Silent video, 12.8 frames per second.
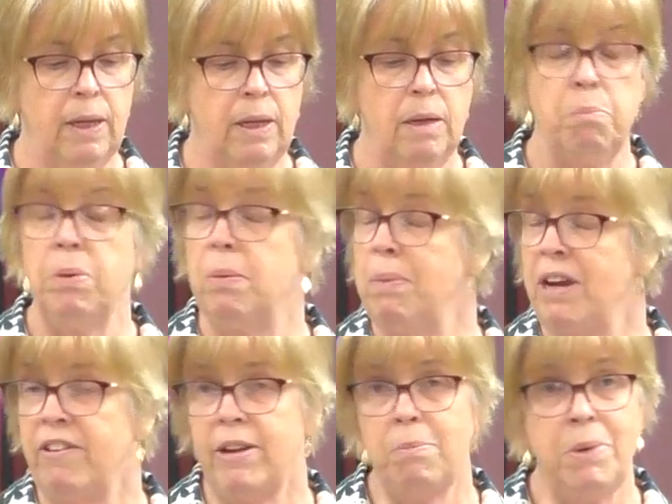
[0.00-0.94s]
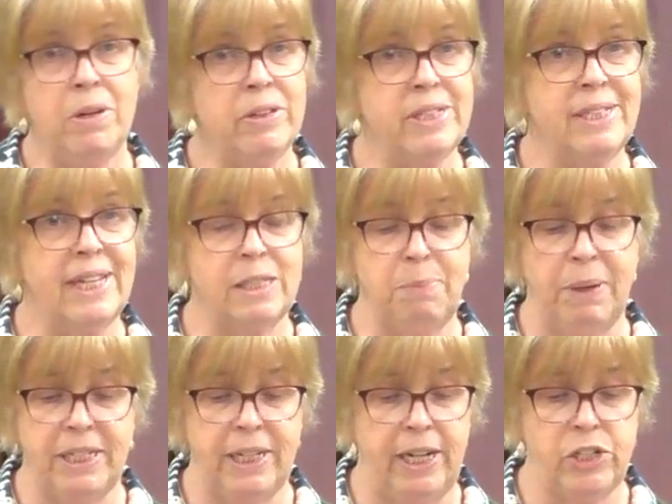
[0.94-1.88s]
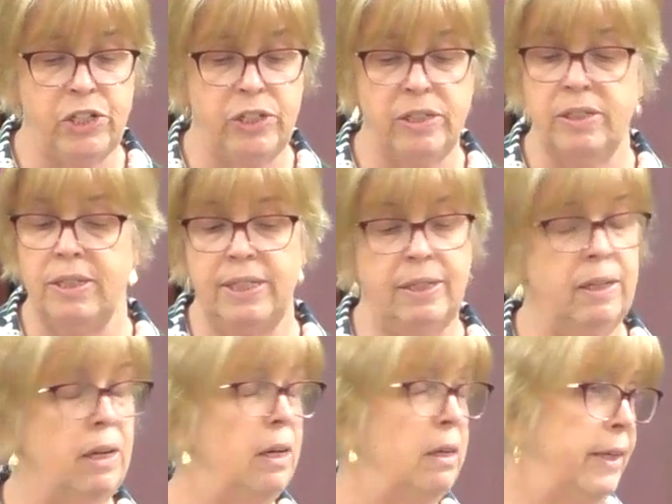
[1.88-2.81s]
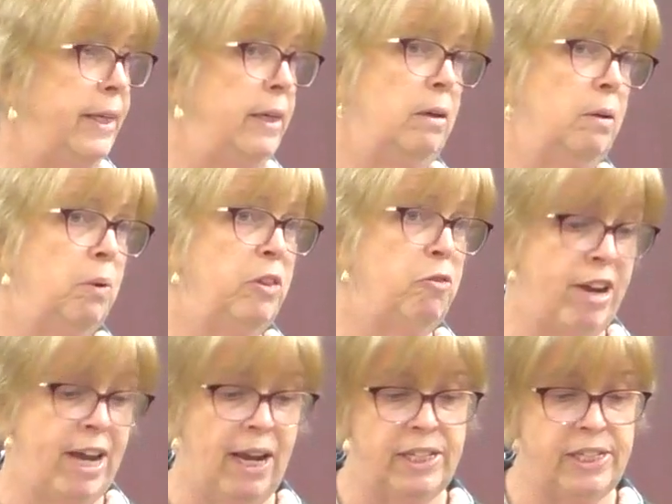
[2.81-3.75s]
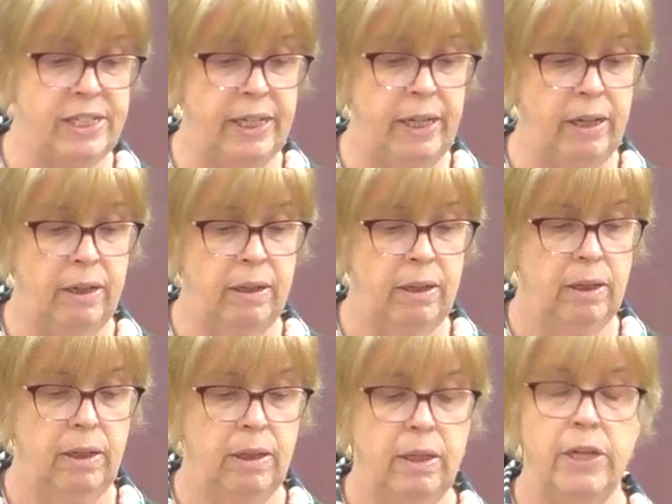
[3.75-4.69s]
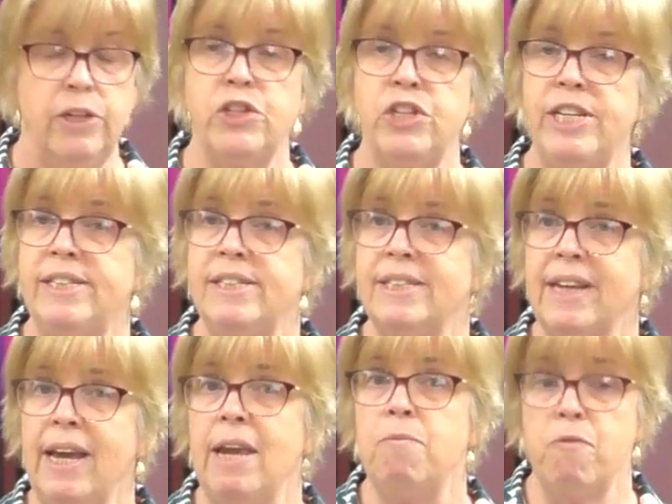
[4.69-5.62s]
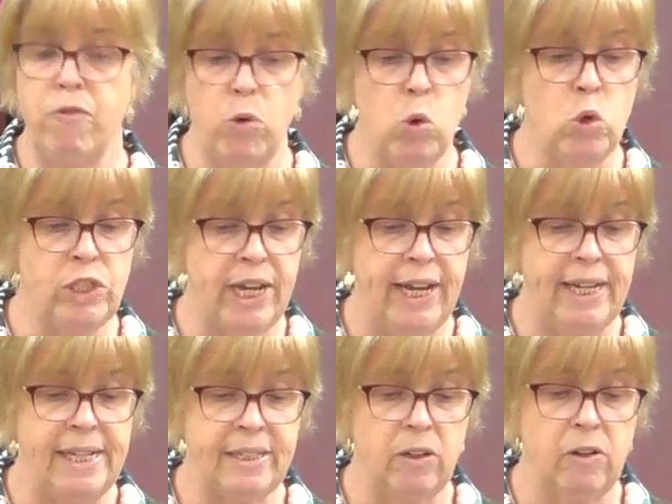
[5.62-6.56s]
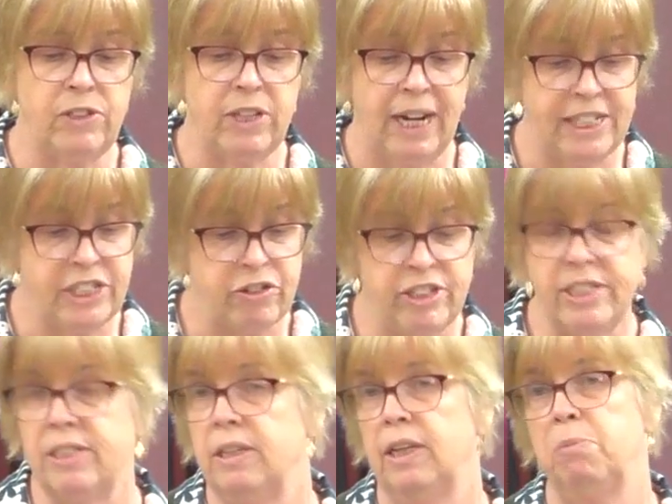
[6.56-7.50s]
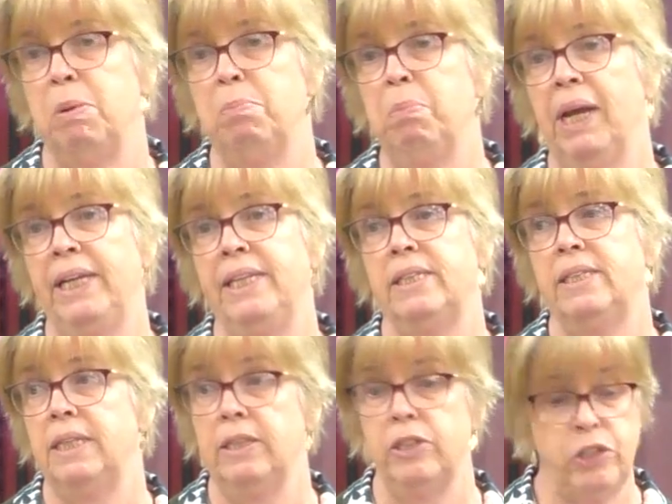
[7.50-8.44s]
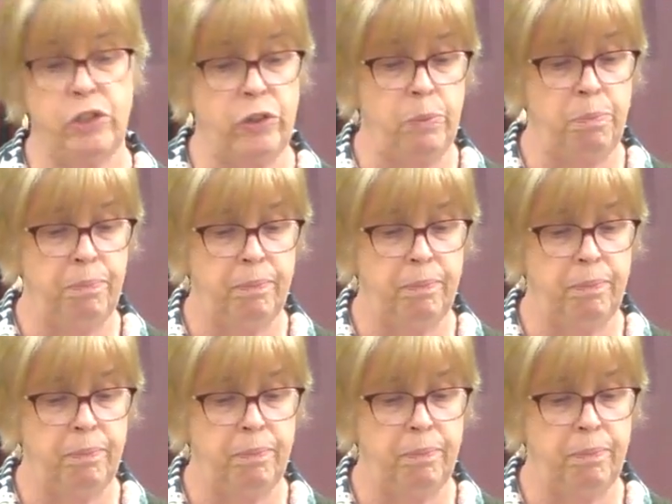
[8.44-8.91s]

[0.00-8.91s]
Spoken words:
But Mary and Martha's expectations didn't align with reality. And Jesus came 4 days after Lazarus had been placed in the tomb.